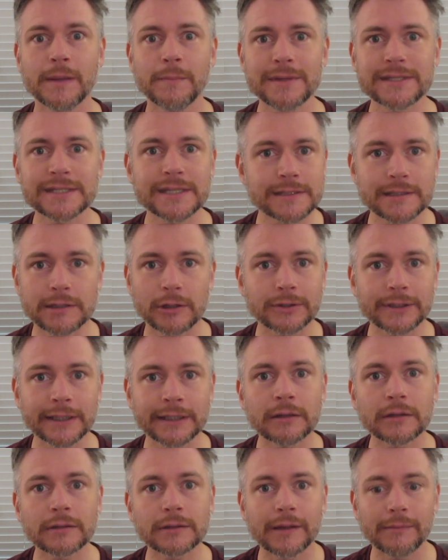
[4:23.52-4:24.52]
Mrs. looked
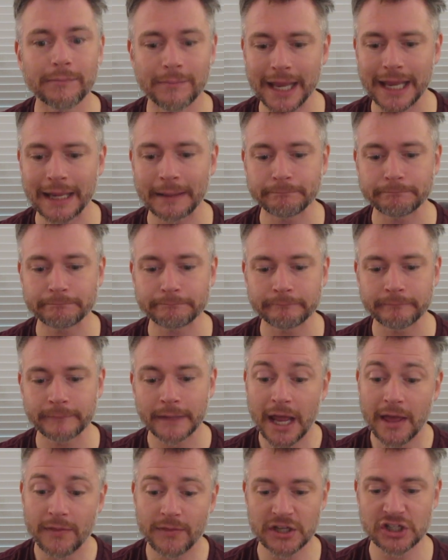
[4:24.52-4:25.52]
and looked at me.
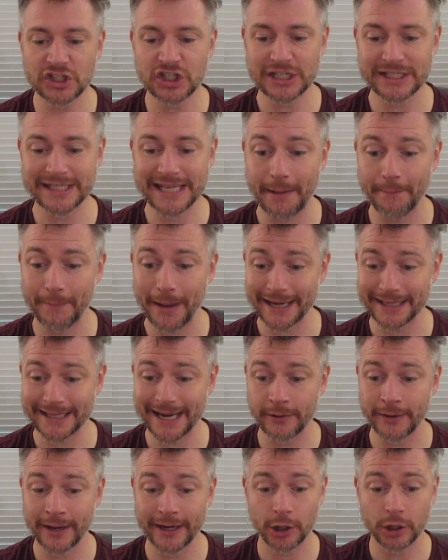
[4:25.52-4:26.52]
Then she sat back
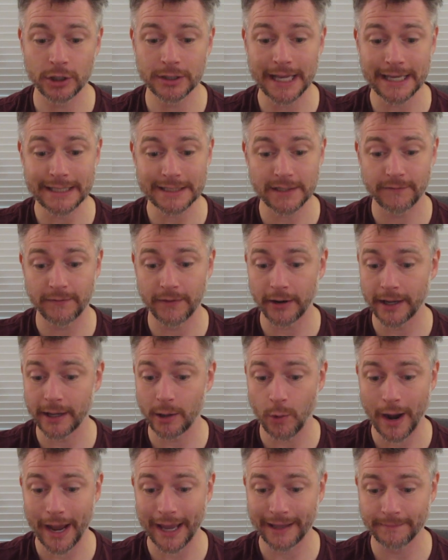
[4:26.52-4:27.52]
down at her desk very
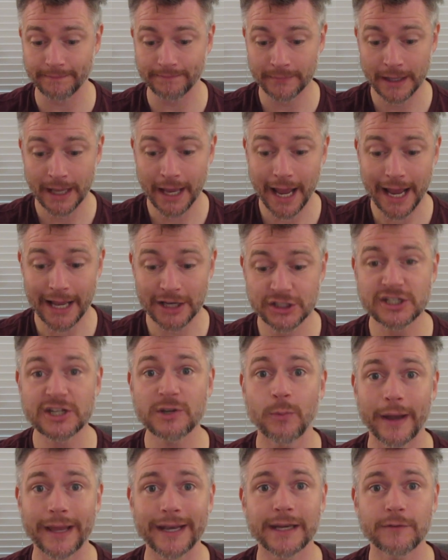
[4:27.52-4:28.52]
quiet, and she
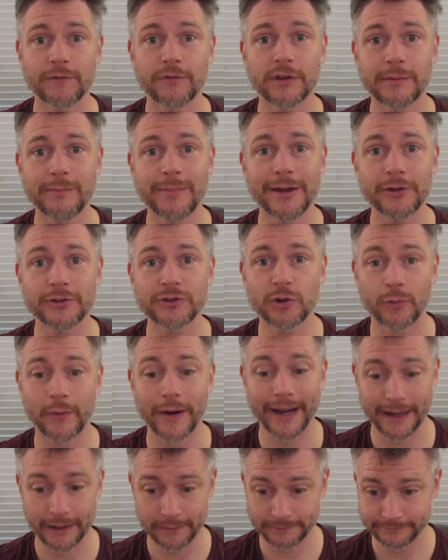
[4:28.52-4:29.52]
waited for the bell to
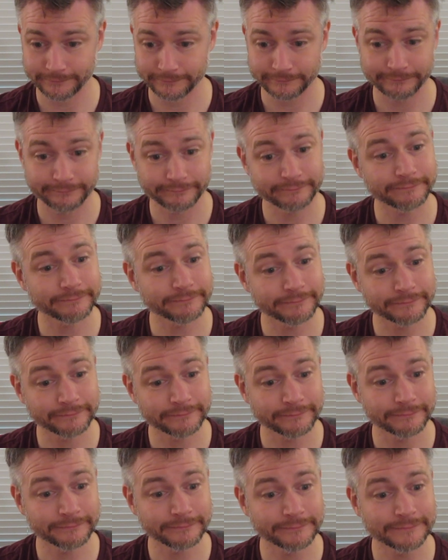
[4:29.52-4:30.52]
ring.
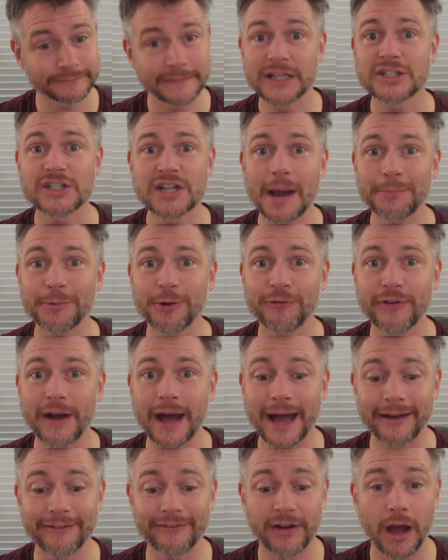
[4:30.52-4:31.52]
Chapter
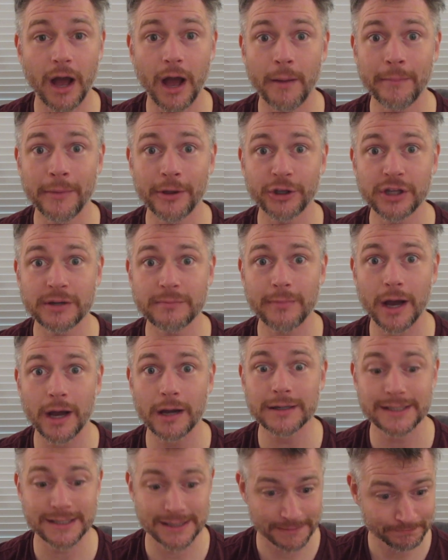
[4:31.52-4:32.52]
5, A Million
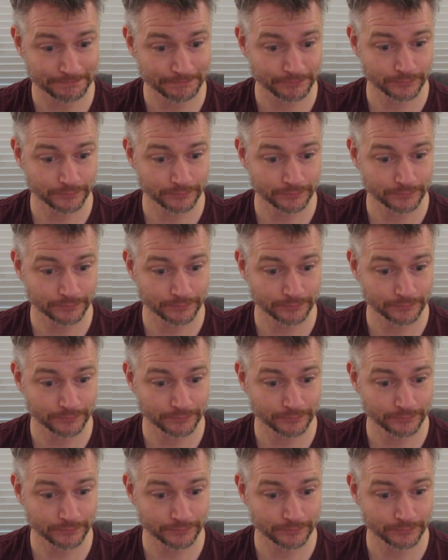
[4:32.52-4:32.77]
Bucks.